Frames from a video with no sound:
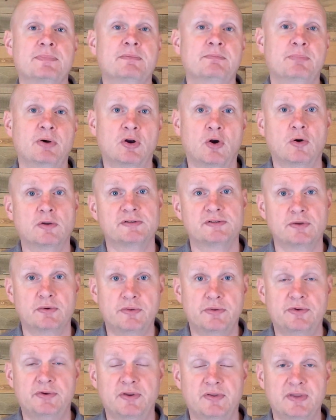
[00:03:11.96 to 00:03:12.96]
but also
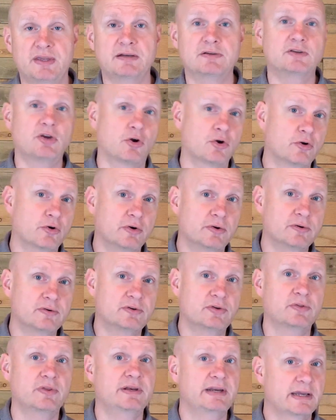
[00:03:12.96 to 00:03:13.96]
to then turn
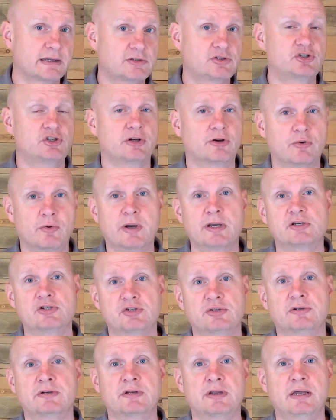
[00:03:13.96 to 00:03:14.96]
to the next
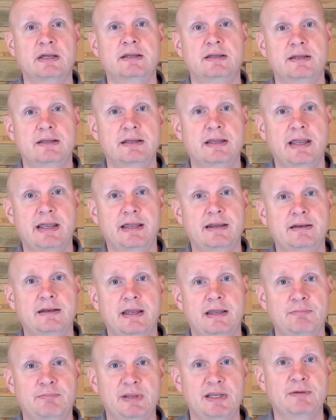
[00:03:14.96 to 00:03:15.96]
generation
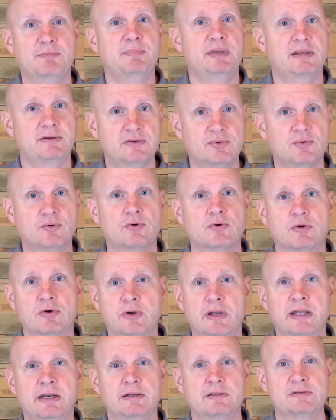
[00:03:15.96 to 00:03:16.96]
and be a mentor
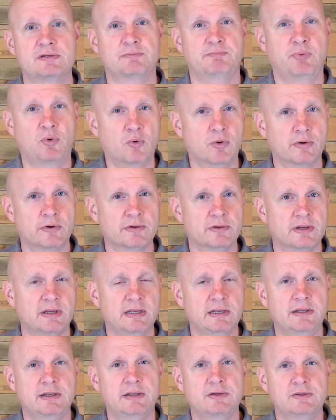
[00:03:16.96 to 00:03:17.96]
and a support
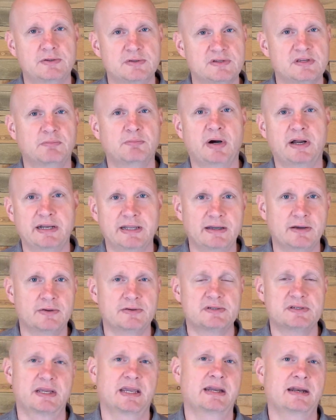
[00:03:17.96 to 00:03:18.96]
to somebody
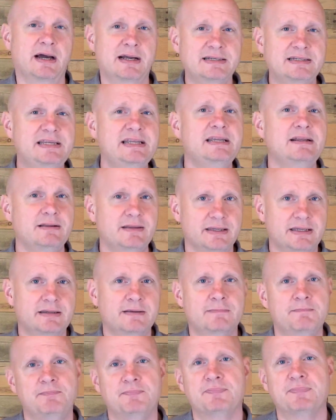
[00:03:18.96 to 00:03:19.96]
else. And
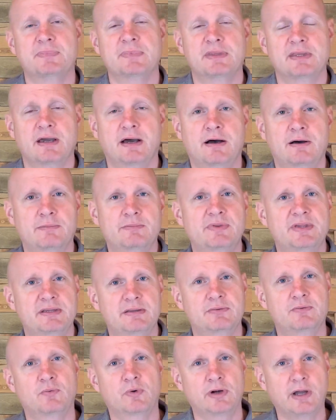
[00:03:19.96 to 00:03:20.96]
ideally,
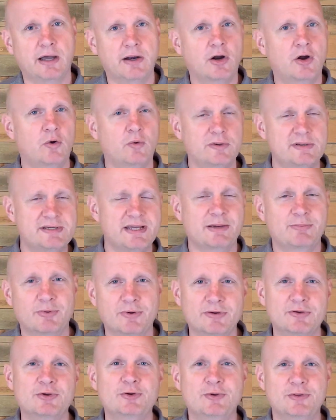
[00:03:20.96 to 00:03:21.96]
we're not always able
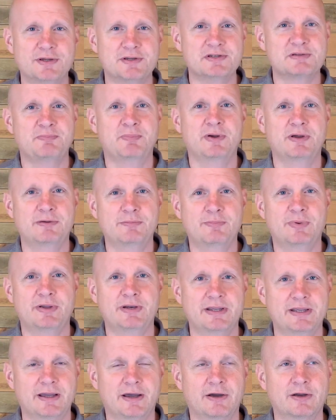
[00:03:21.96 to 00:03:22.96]
to do this, but
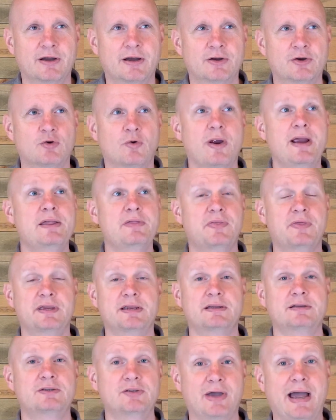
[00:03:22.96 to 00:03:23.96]
a great
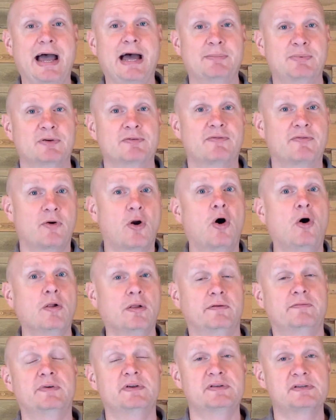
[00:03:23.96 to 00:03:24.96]
thing to happen for all
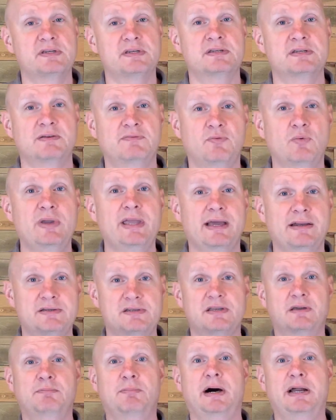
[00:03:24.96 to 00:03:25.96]
of us is if we had
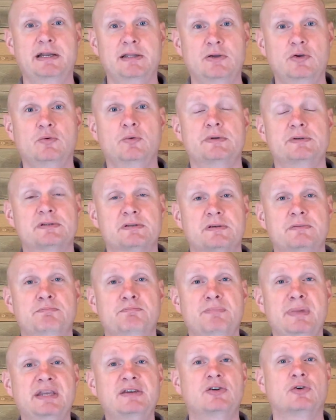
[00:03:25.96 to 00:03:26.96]
somebody who was
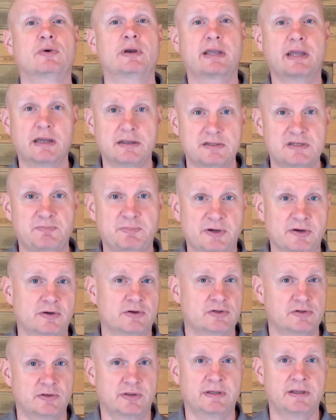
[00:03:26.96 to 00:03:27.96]
mentoring us
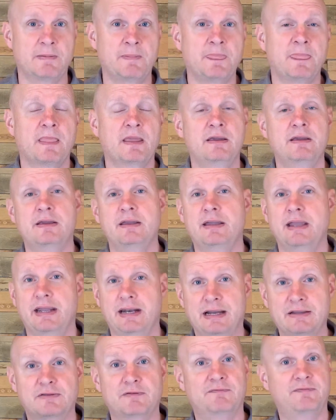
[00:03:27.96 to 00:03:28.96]
spiritually, and
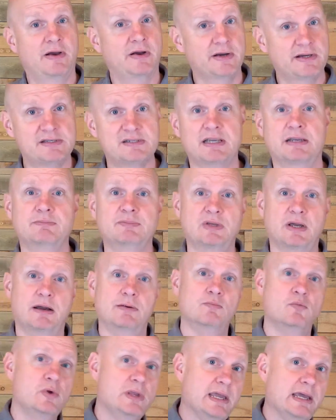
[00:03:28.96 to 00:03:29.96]
at the very same
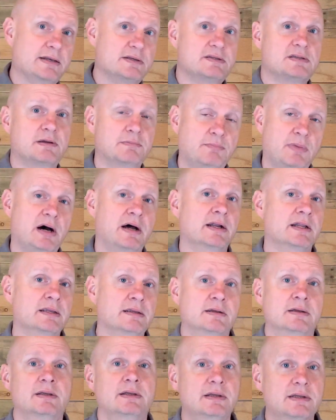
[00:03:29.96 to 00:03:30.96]
time, we had
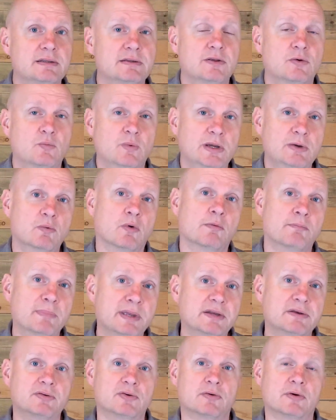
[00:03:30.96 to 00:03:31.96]
somebody that we were
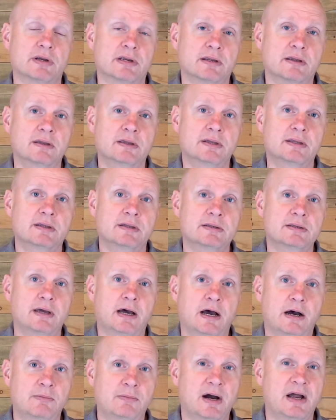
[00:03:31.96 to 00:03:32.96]
mentoring.
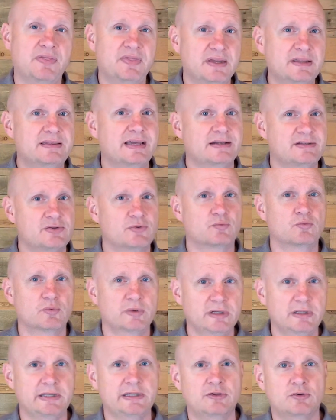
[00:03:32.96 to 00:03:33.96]
I think that's a
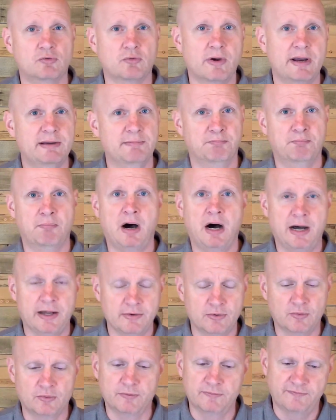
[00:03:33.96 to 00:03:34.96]
really great
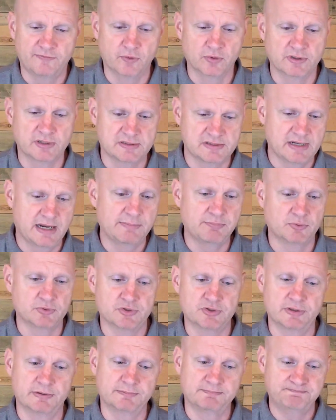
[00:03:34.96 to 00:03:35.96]
model for
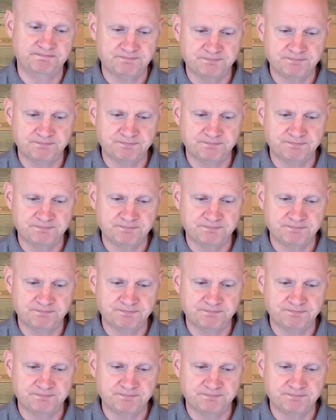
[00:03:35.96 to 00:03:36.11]
discipleship.